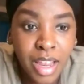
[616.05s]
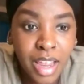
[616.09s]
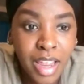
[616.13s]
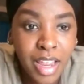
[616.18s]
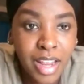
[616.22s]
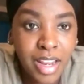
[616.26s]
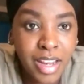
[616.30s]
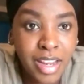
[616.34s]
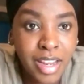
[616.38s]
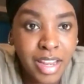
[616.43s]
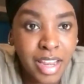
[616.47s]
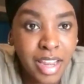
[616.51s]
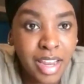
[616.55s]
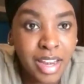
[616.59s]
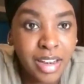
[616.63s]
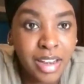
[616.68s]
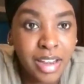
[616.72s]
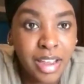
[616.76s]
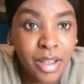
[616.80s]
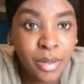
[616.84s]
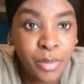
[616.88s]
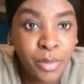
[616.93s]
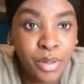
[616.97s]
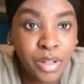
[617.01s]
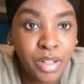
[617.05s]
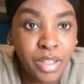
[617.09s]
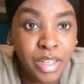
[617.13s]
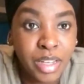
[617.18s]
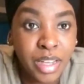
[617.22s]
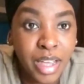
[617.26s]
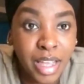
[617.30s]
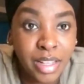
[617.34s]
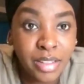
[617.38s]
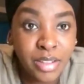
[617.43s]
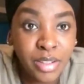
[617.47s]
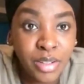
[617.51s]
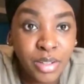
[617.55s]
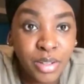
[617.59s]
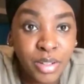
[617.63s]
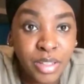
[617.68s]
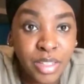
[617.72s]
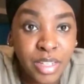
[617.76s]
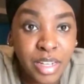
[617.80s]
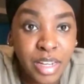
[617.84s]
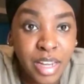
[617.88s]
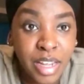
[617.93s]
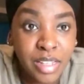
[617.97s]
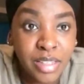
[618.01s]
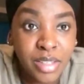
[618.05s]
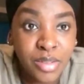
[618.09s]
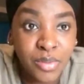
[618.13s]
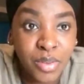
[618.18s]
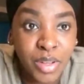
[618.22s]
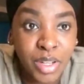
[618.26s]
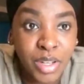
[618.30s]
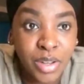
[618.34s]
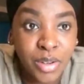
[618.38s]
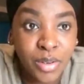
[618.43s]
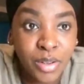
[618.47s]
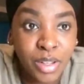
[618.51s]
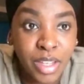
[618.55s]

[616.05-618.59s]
and then I will catch you on the next video.